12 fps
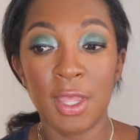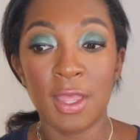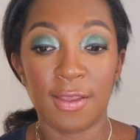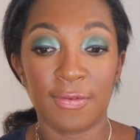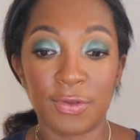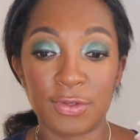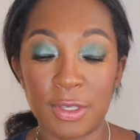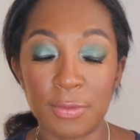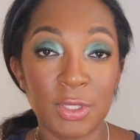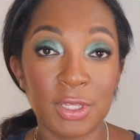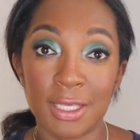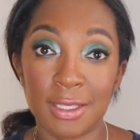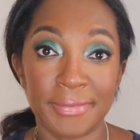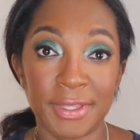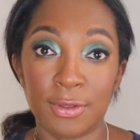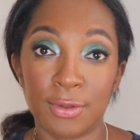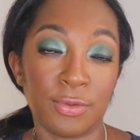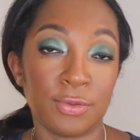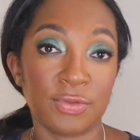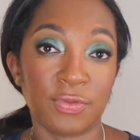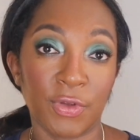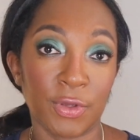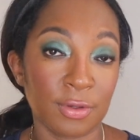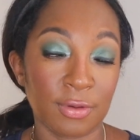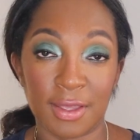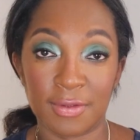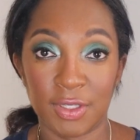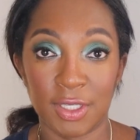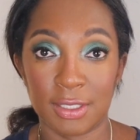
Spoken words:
if you're someone like me who's photographing